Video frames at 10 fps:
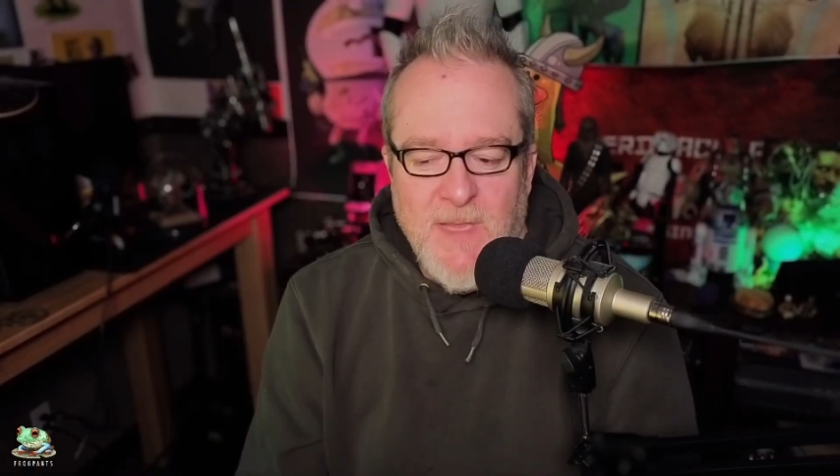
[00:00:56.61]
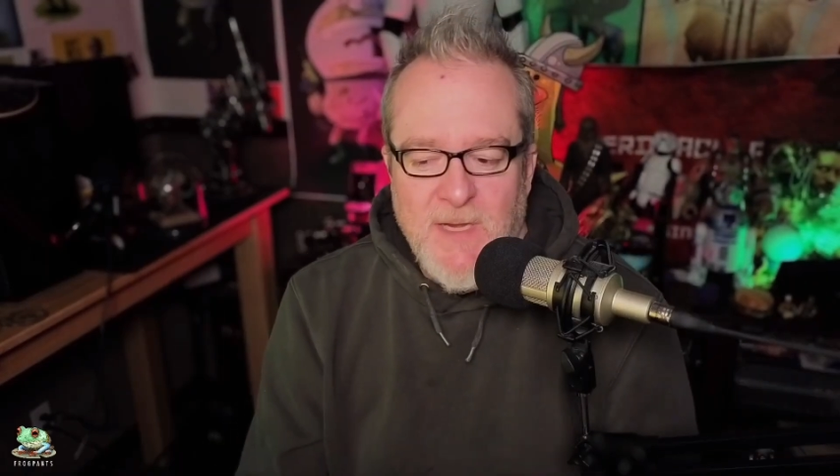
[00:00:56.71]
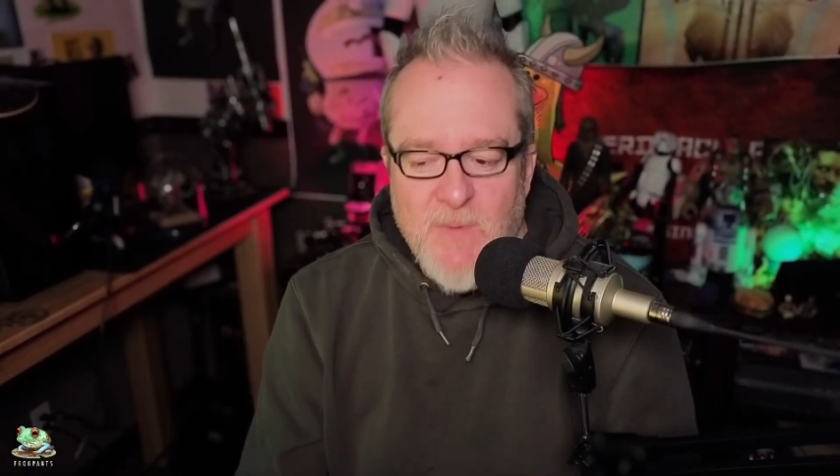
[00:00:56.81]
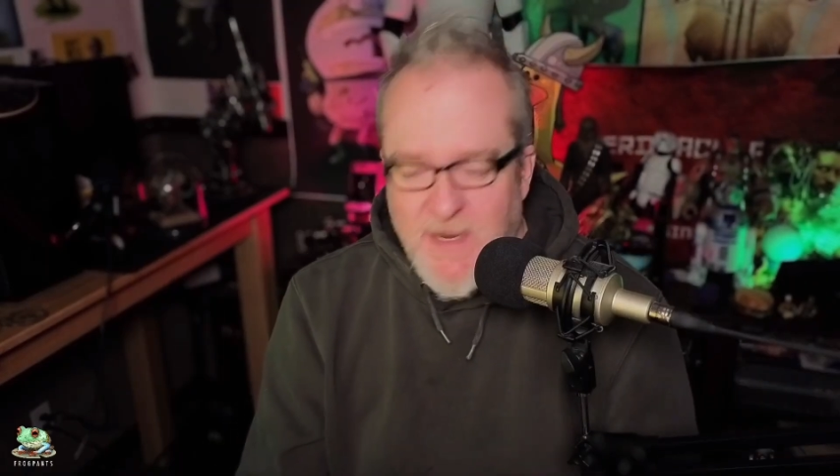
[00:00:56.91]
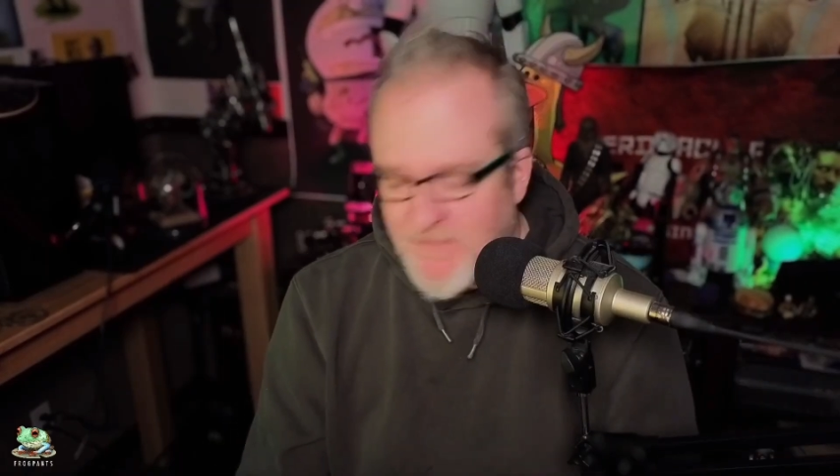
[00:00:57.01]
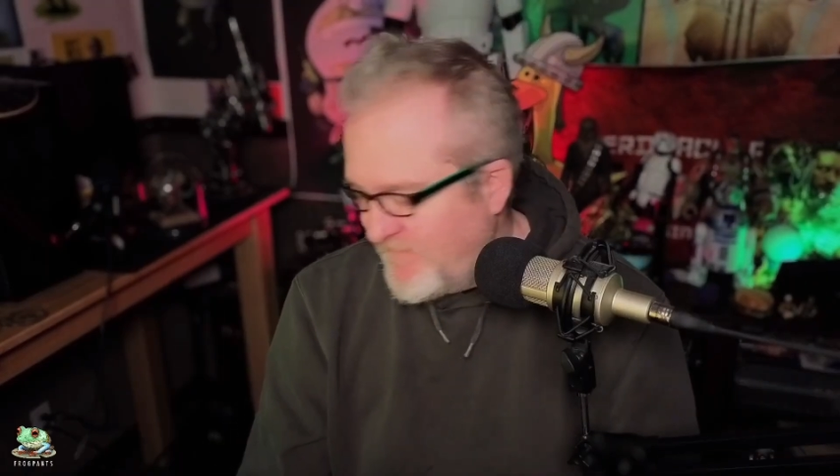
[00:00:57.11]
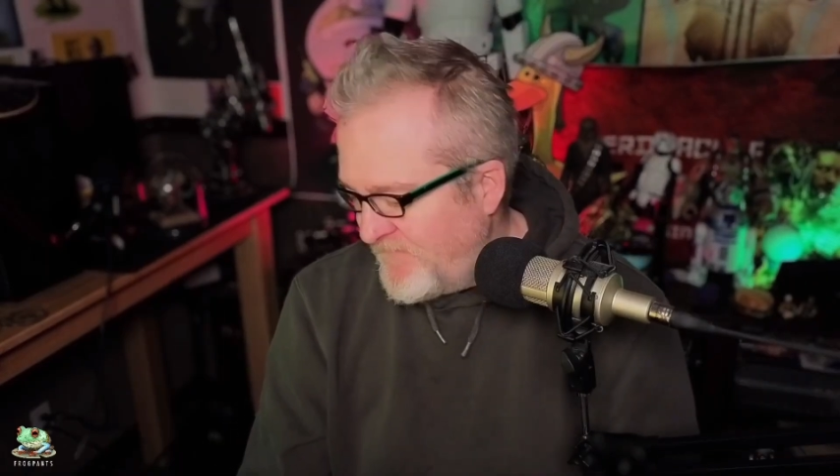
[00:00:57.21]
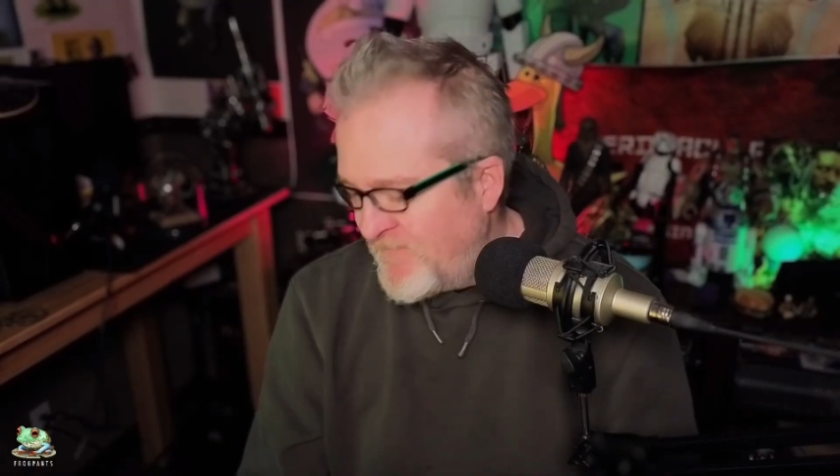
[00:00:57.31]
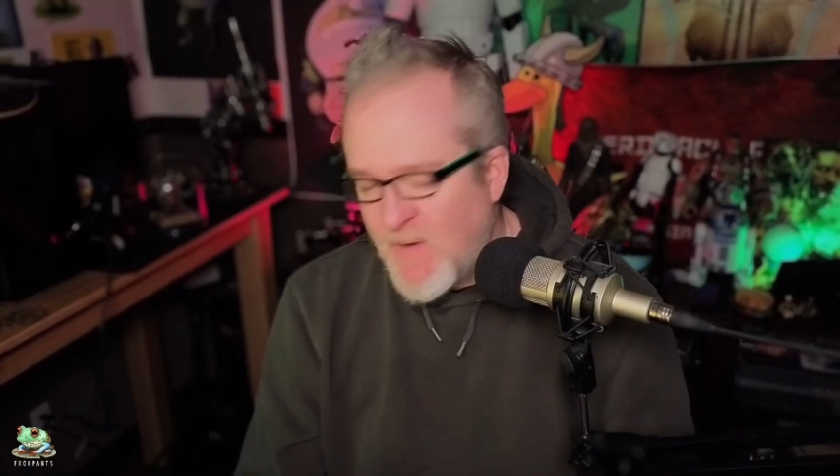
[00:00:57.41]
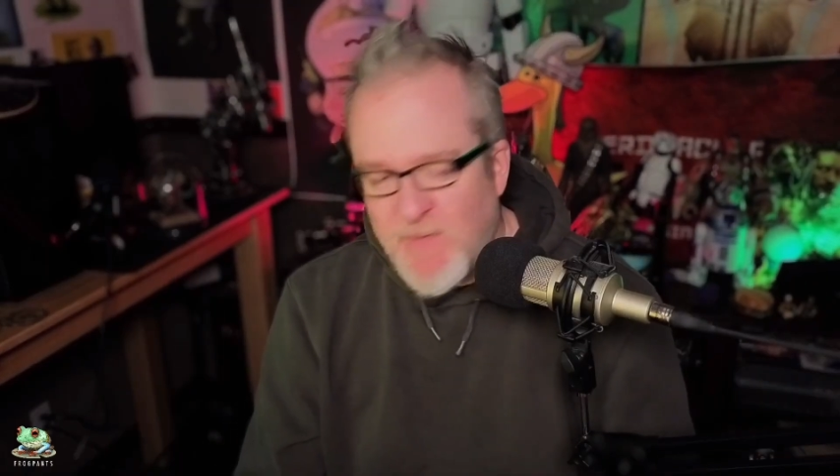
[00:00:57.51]
Anyway,
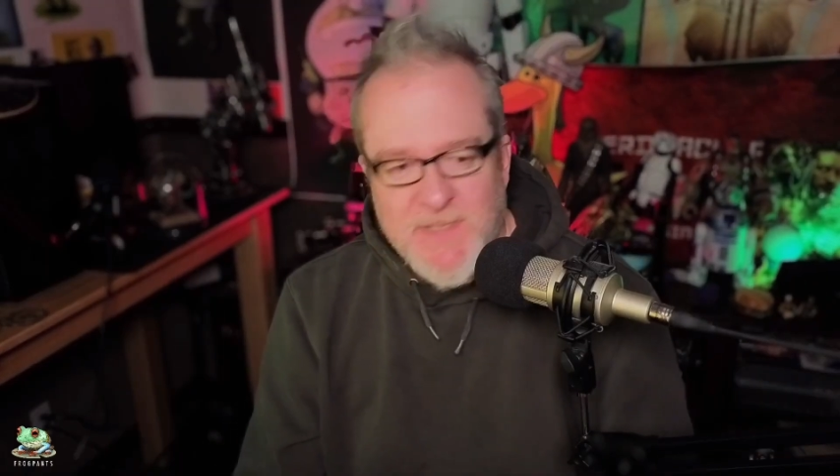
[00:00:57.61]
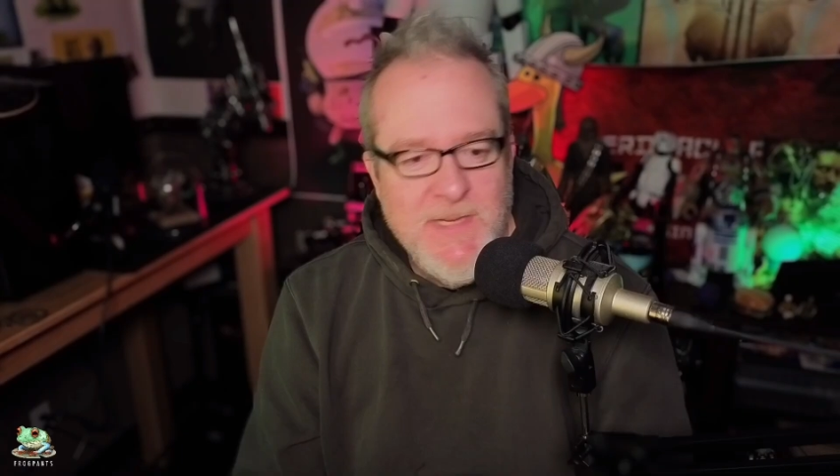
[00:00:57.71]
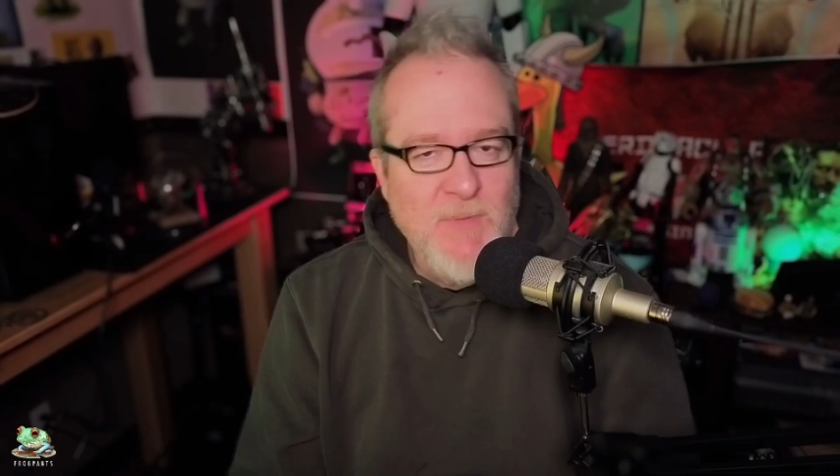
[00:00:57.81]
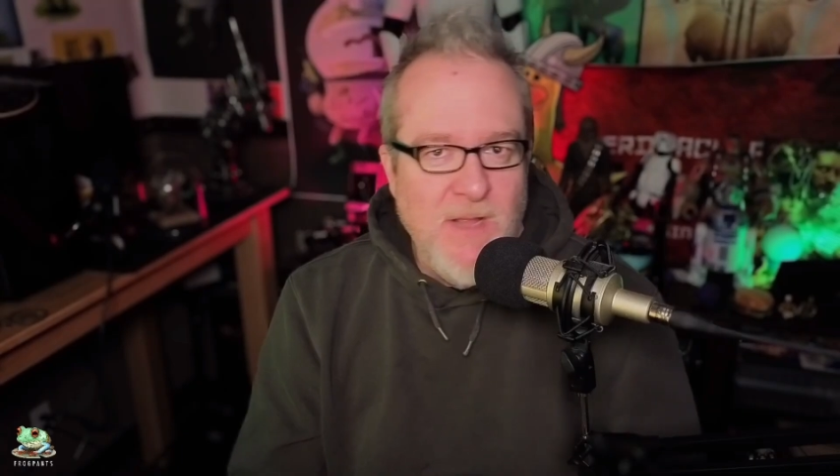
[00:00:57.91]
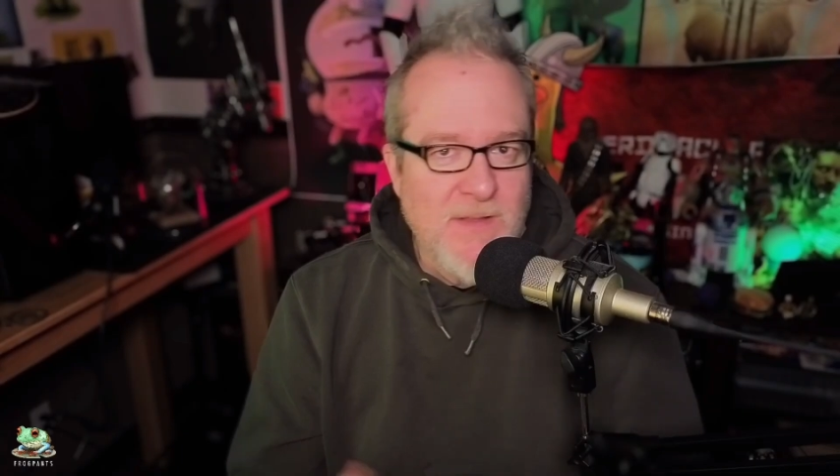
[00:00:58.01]
he would assemble all